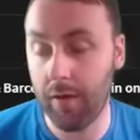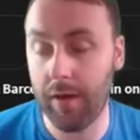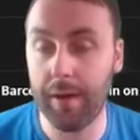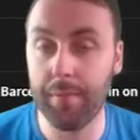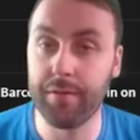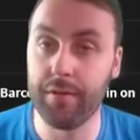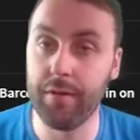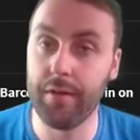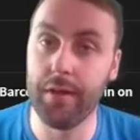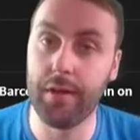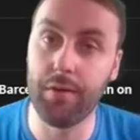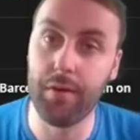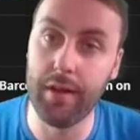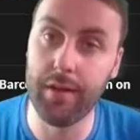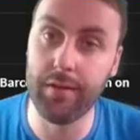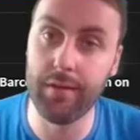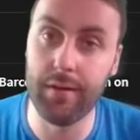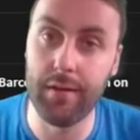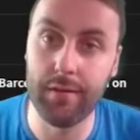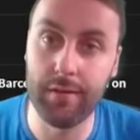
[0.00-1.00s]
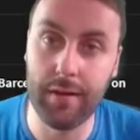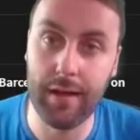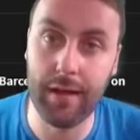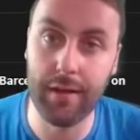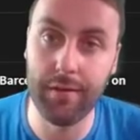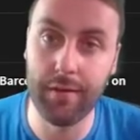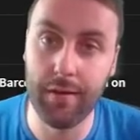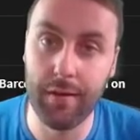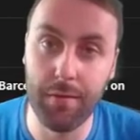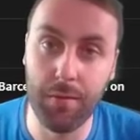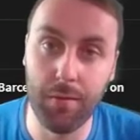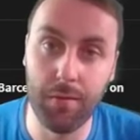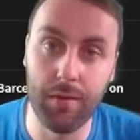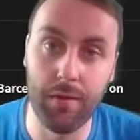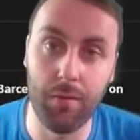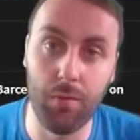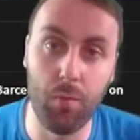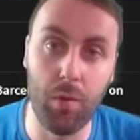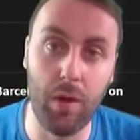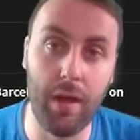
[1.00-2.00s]
absolutely crazy. So that is another
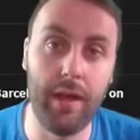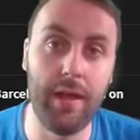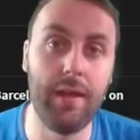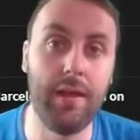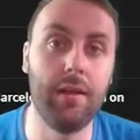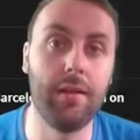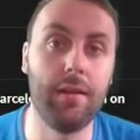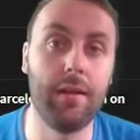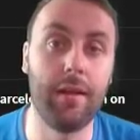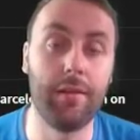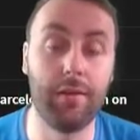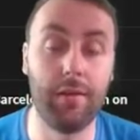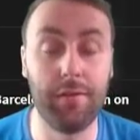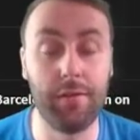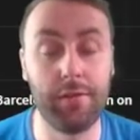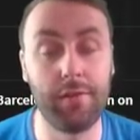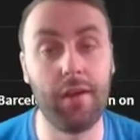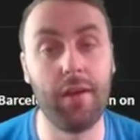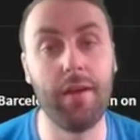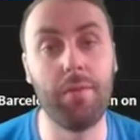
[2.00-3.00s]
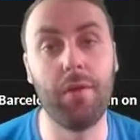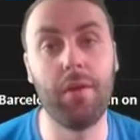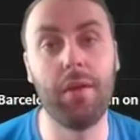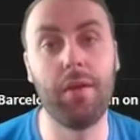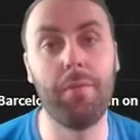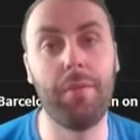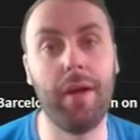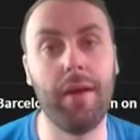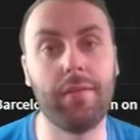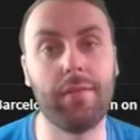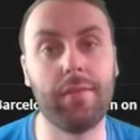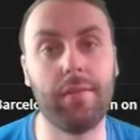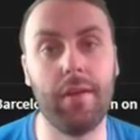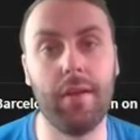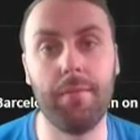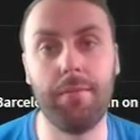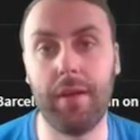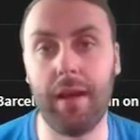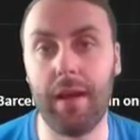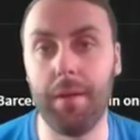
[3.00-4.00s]
way, that's another time when the bets
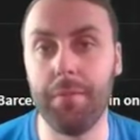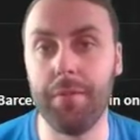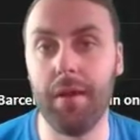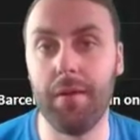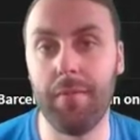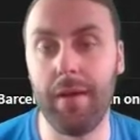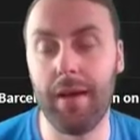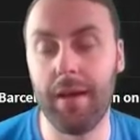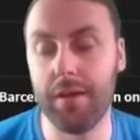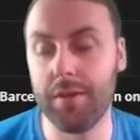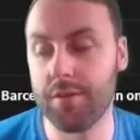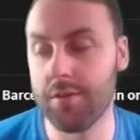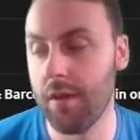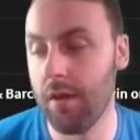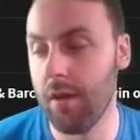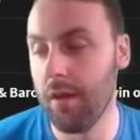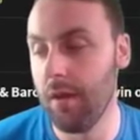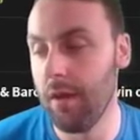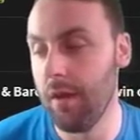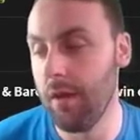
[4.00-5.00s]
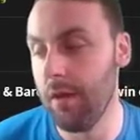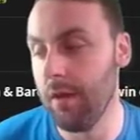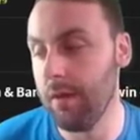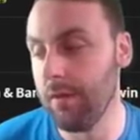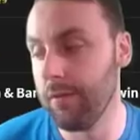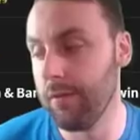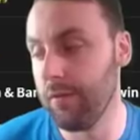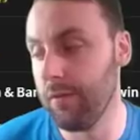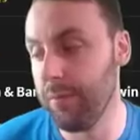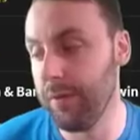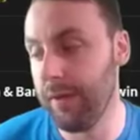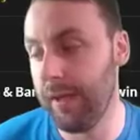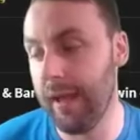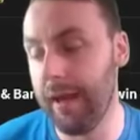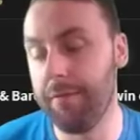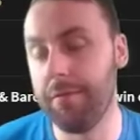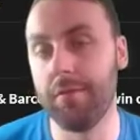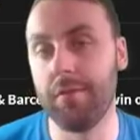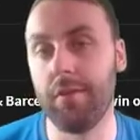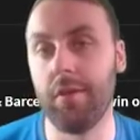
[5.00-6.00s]
can be unmatched. So just be
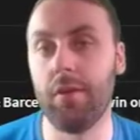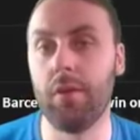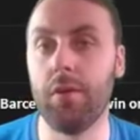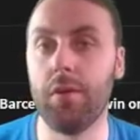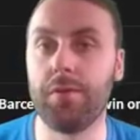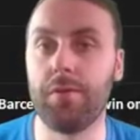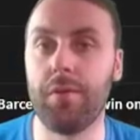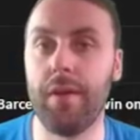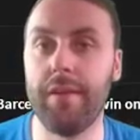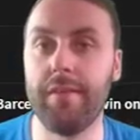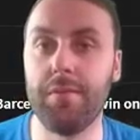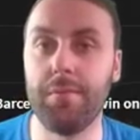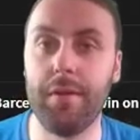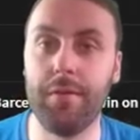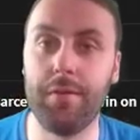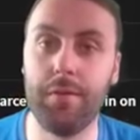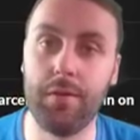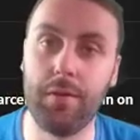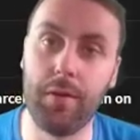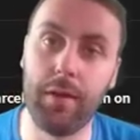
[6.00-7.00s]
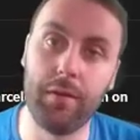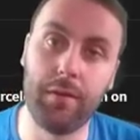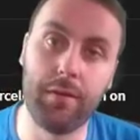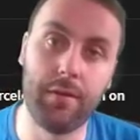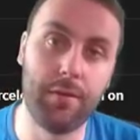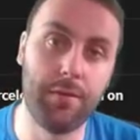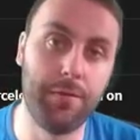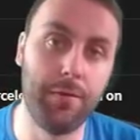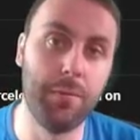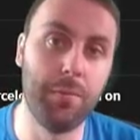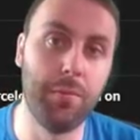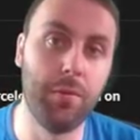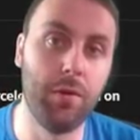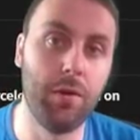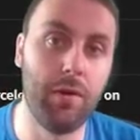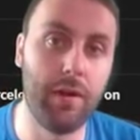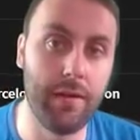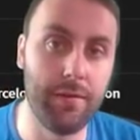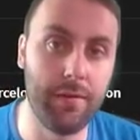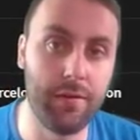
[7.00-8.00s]
careful if you're doing horse racing. But if you're doing football
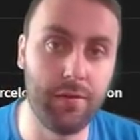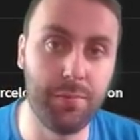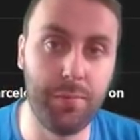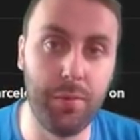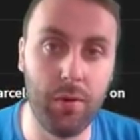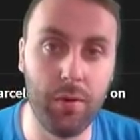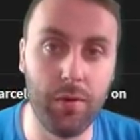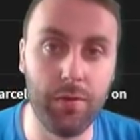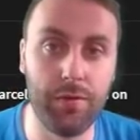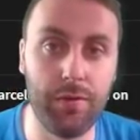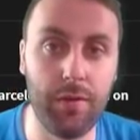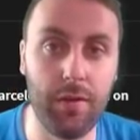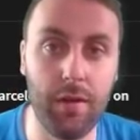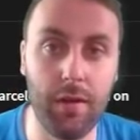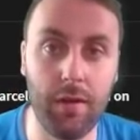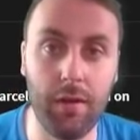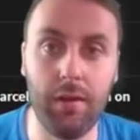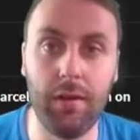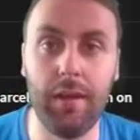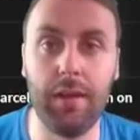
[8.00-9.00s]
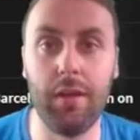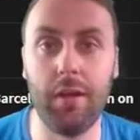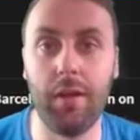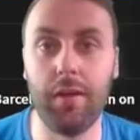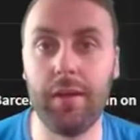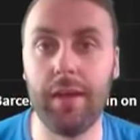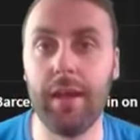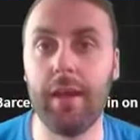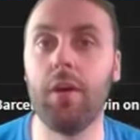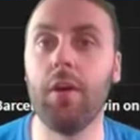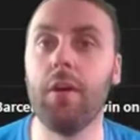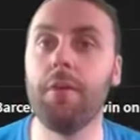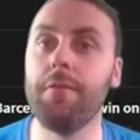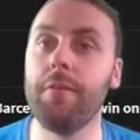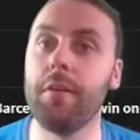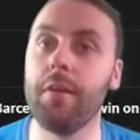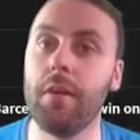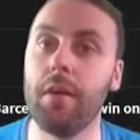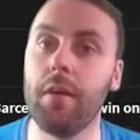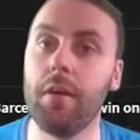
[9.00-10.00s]
or any other sports that are, you know, kicking off
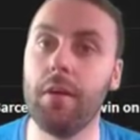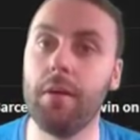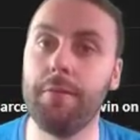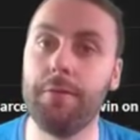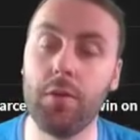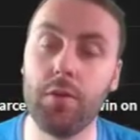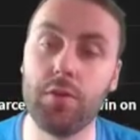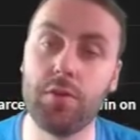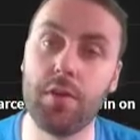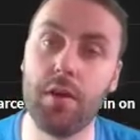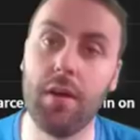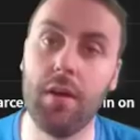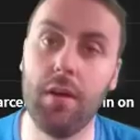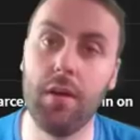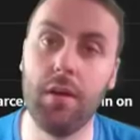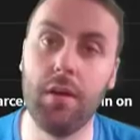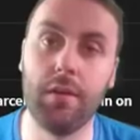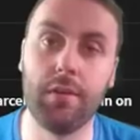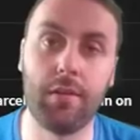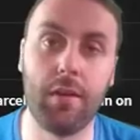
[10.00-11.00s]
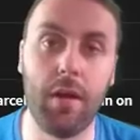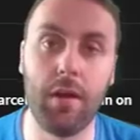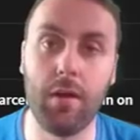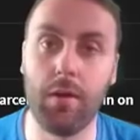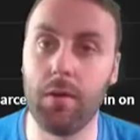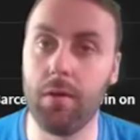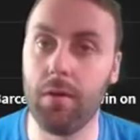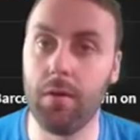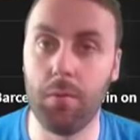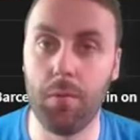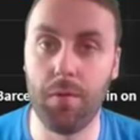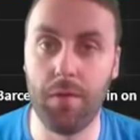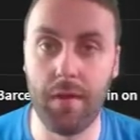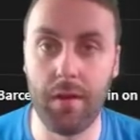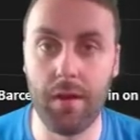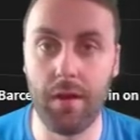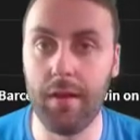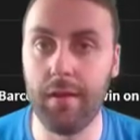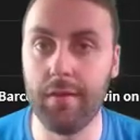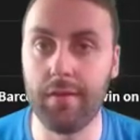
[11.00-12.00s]
in the future, so like
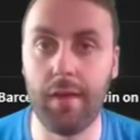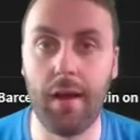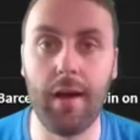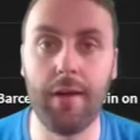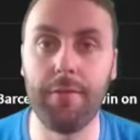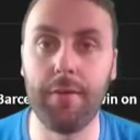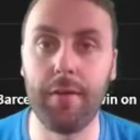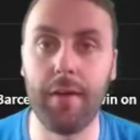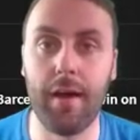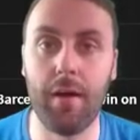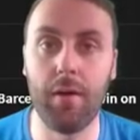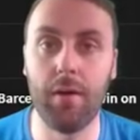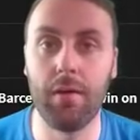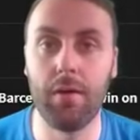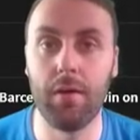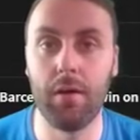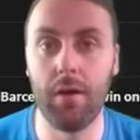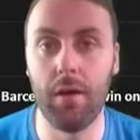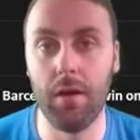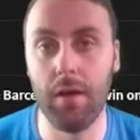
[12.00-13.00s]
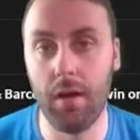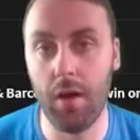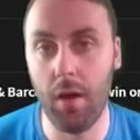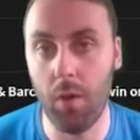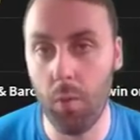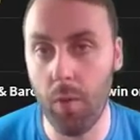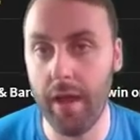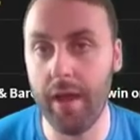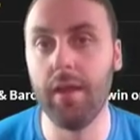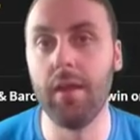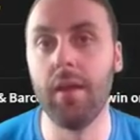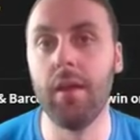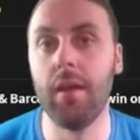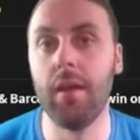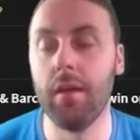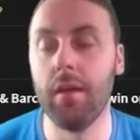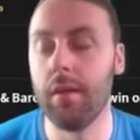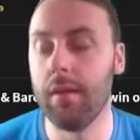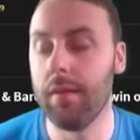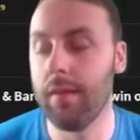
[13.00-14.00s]
within at least half an hour away,
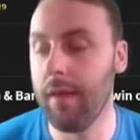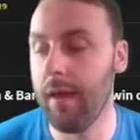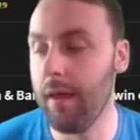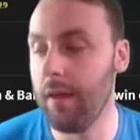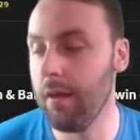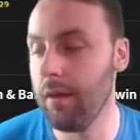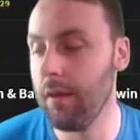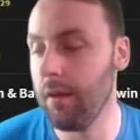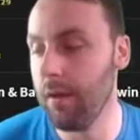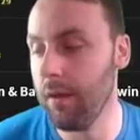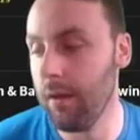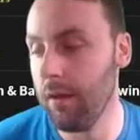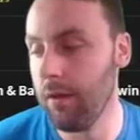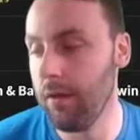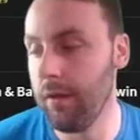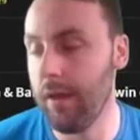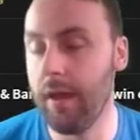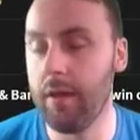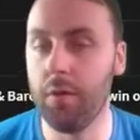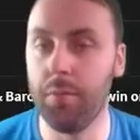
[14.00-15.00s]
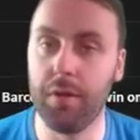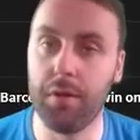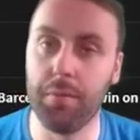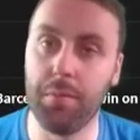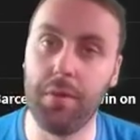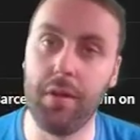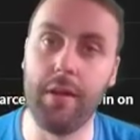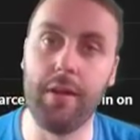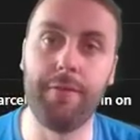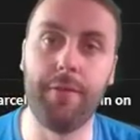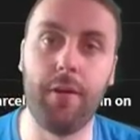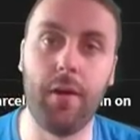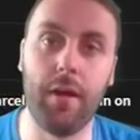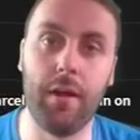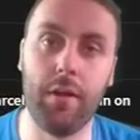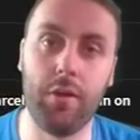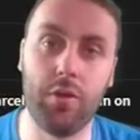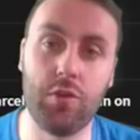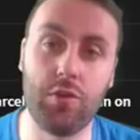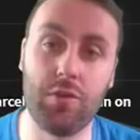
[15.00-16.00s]
then yeah, you'll be completely
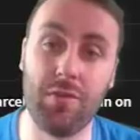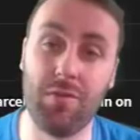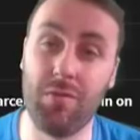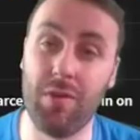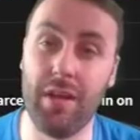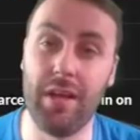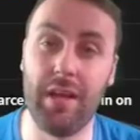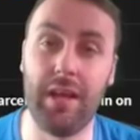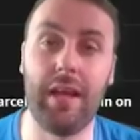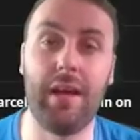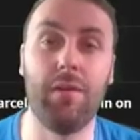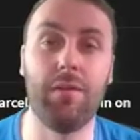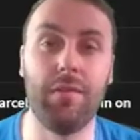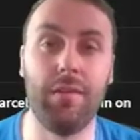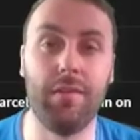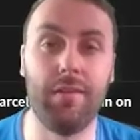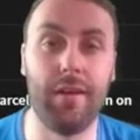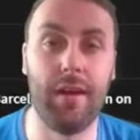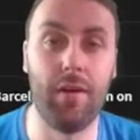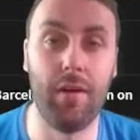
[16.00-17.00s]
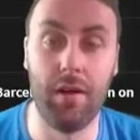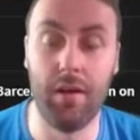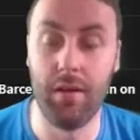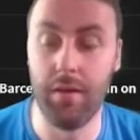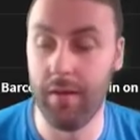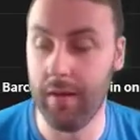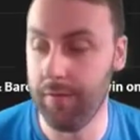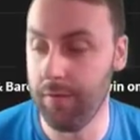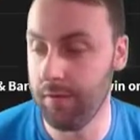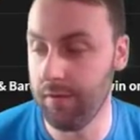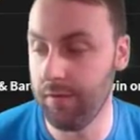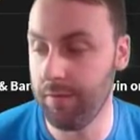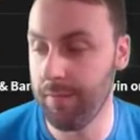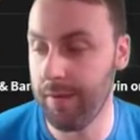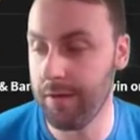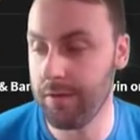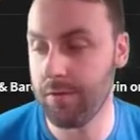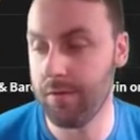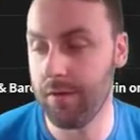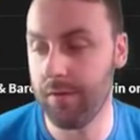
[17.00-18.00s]
fine, and you shouldn't really encounter this error if you just
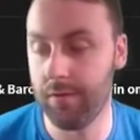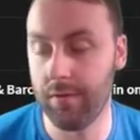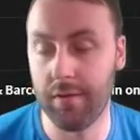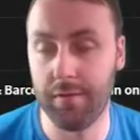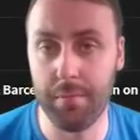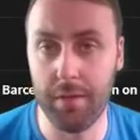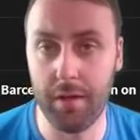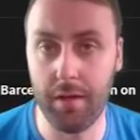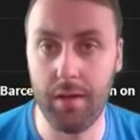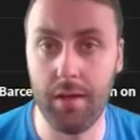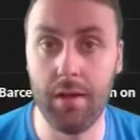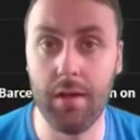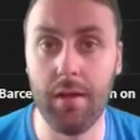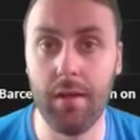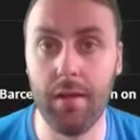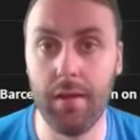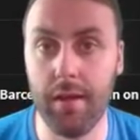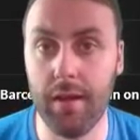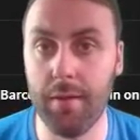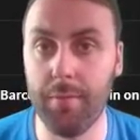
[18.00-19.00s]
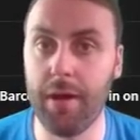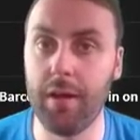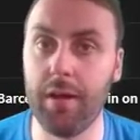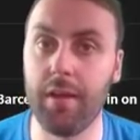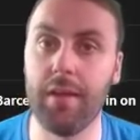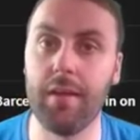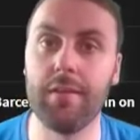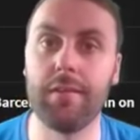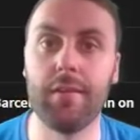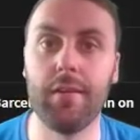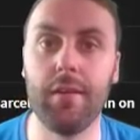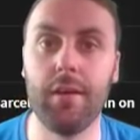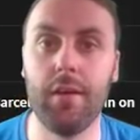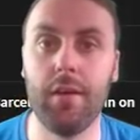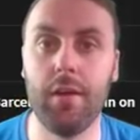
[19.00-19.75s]
make sure there's enough money in the markets.